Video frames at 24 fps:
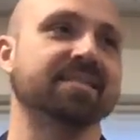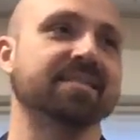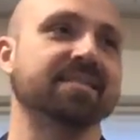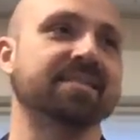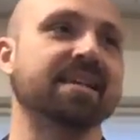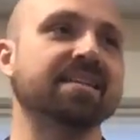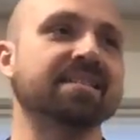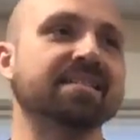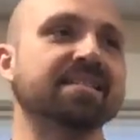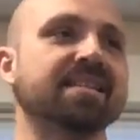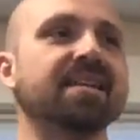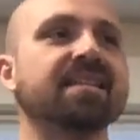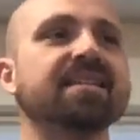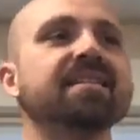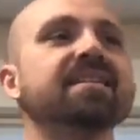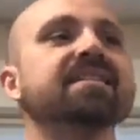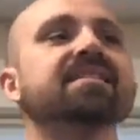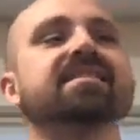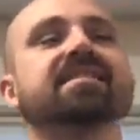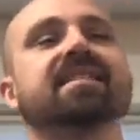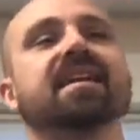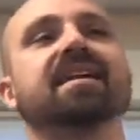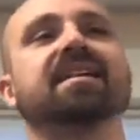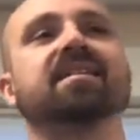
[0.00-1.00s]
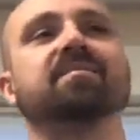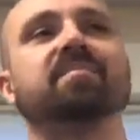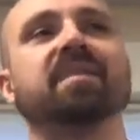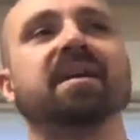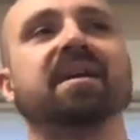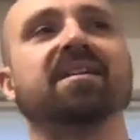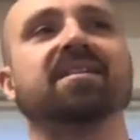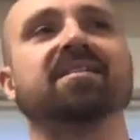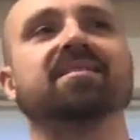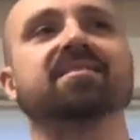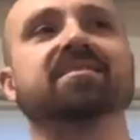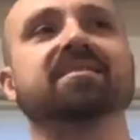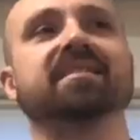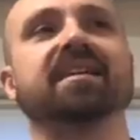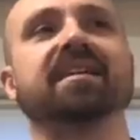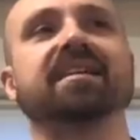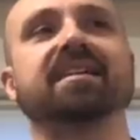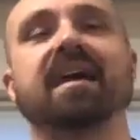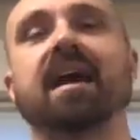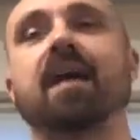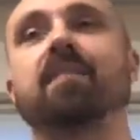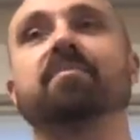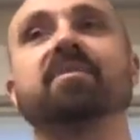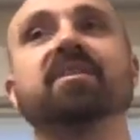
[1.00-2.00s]
Selling is not about
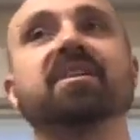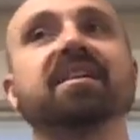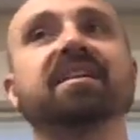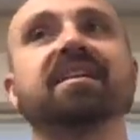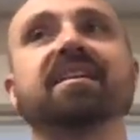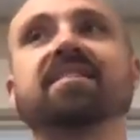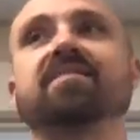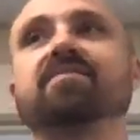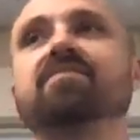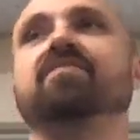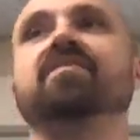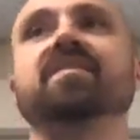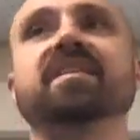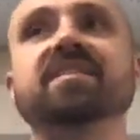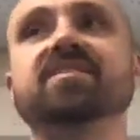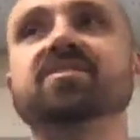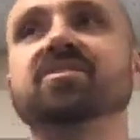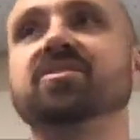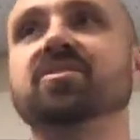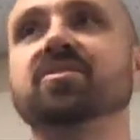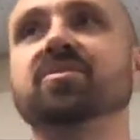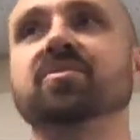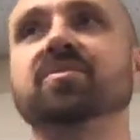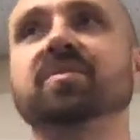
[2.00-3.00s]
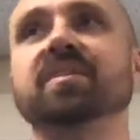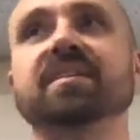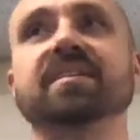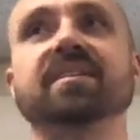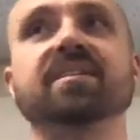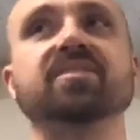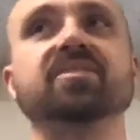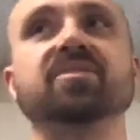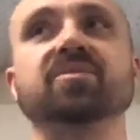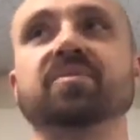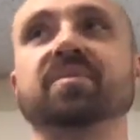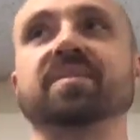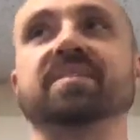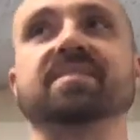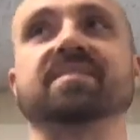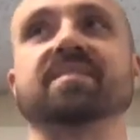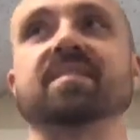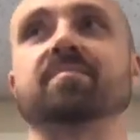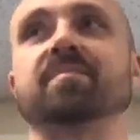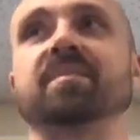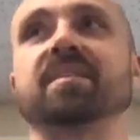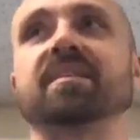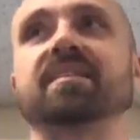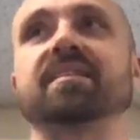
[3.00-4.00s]
like, I'm going to convince you into doing
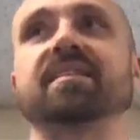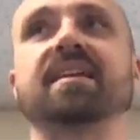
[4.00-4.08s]
something.